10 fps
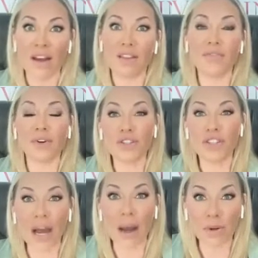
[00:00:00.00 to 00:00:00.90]
the first
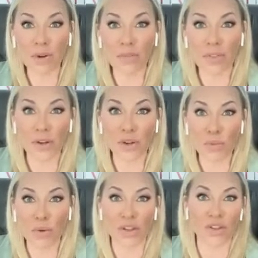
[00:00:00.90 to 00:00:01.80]
chapter of the new
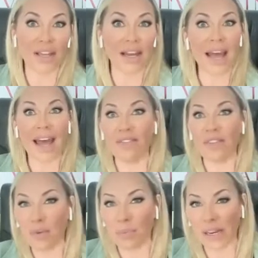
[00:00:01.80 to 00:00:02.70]
book you'll get ahead of
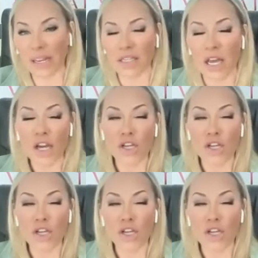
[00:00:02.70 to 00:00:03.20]
everybody else.